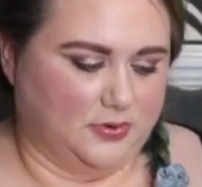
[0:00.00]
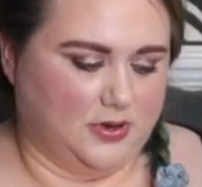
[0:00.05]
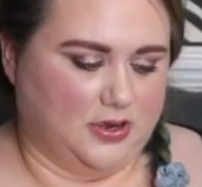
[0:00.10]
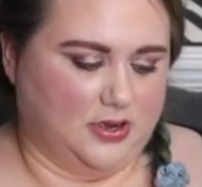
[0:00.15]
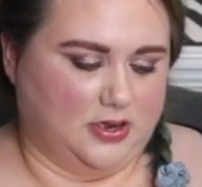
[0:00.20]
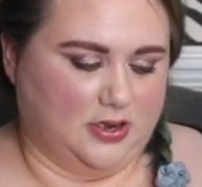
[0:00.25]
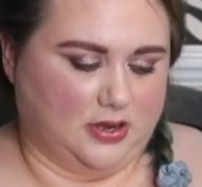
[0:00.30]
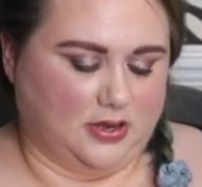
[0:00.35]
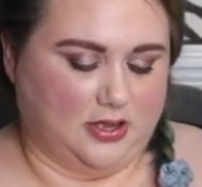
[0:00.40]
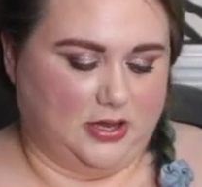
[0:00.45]

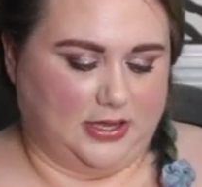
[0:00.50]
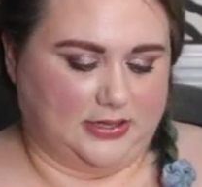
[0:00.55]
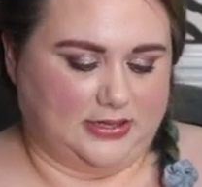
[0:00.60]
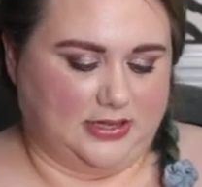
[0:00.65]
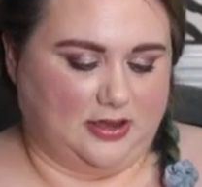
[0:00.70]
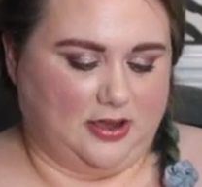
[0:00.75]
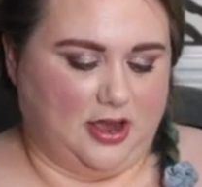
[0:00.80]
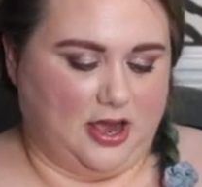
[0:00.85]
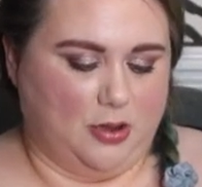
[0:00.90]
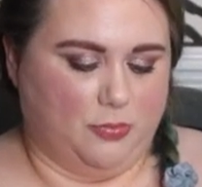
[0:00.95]
uh,
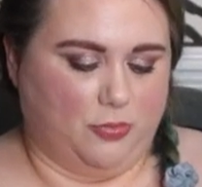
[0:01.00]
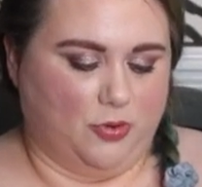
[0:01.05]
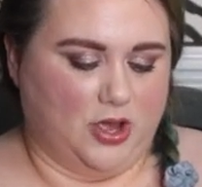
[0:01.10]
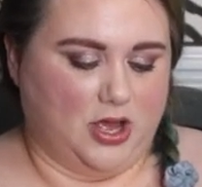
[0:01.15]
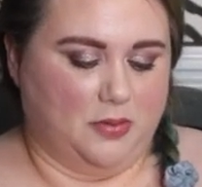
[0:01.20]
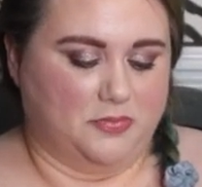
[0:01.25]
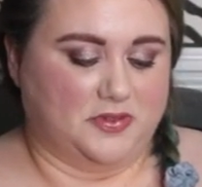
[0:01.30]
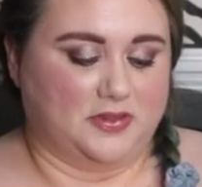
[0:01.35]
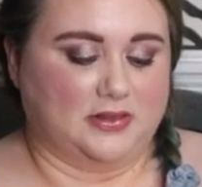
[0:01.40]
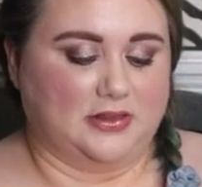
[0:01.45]
collecting
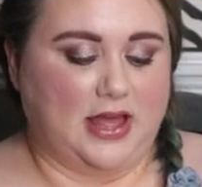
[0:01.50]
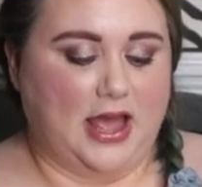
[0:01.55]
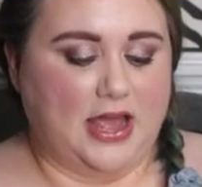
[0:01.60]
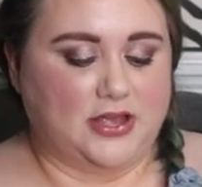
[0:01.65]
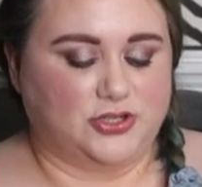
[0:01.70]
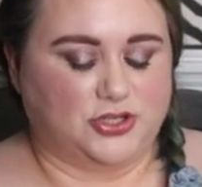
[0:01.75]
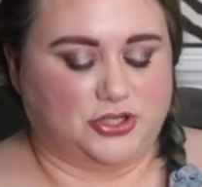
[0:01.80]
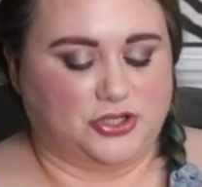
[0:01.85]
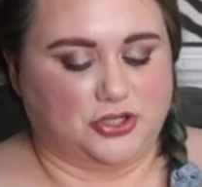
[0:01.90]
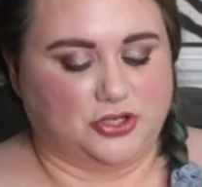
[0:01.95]
cobwebs,
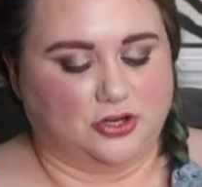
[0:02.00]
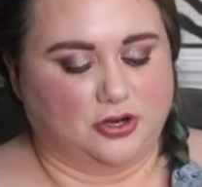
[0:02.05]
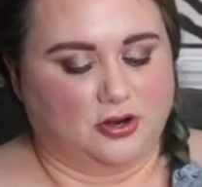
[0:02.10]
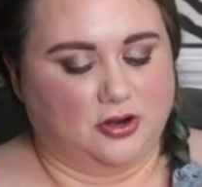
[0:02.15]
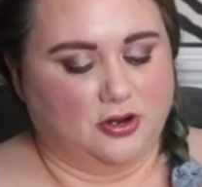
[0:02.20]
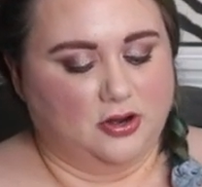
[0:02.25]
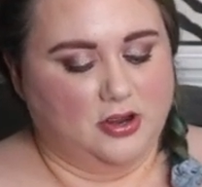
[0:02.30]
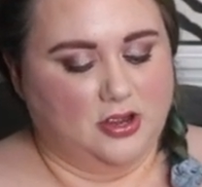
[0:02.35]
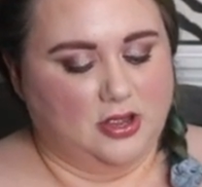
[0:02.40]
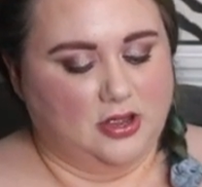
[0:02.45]
last
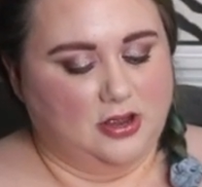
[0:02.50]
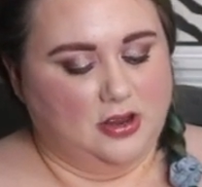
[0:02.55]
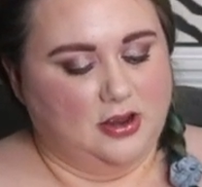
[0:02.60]
year